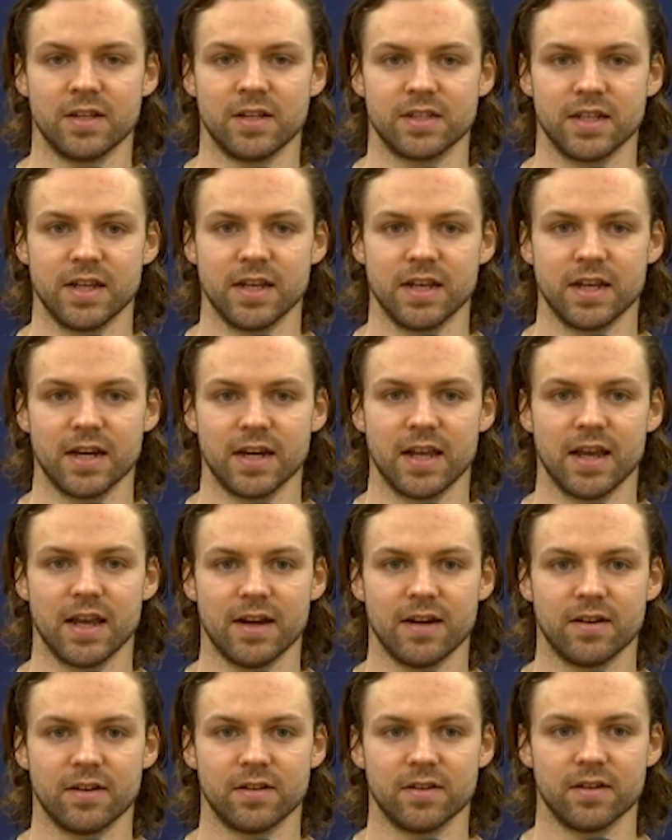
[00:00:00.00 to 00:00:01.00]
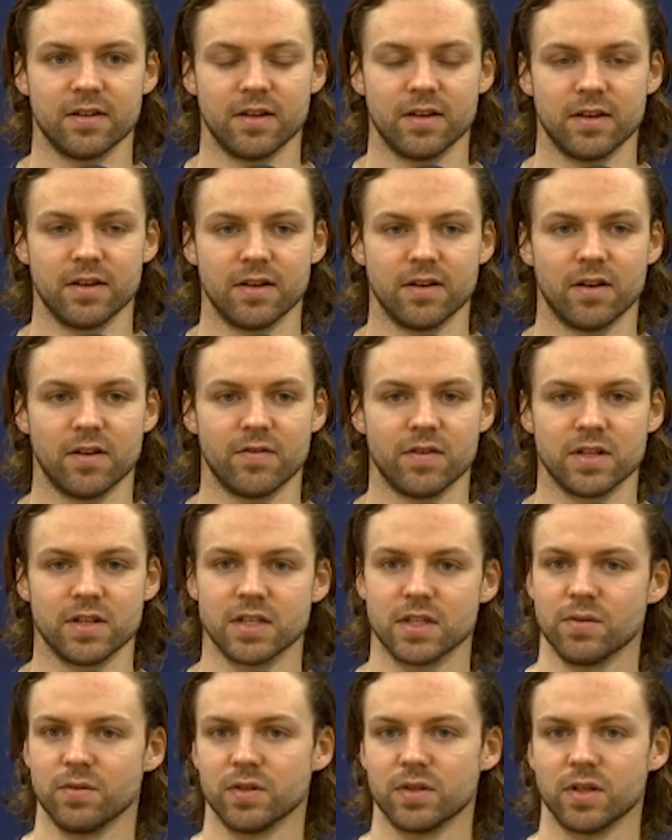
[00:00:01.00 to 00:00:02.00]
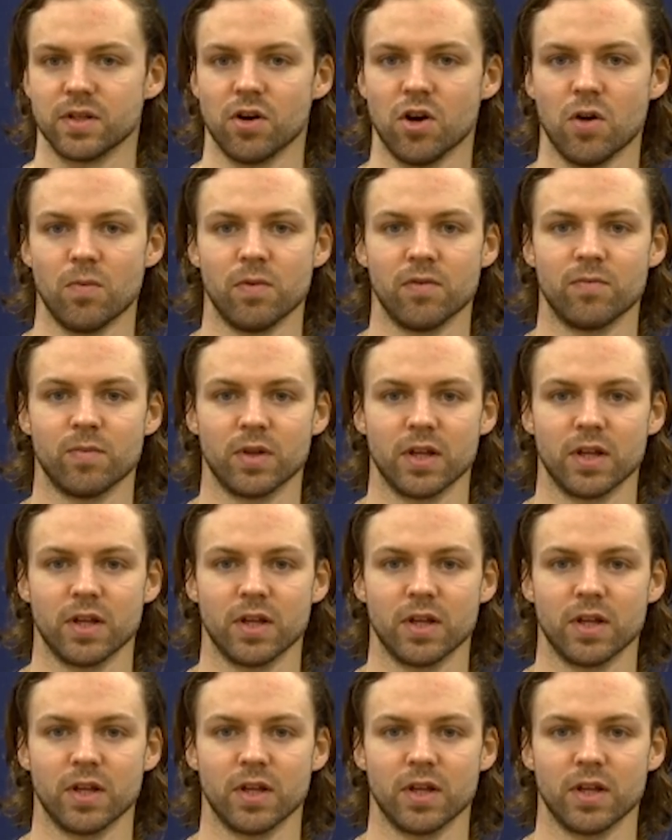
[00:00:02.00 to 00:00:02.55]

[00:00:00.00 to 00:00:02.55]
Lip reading: in Canada and obviously with the hope of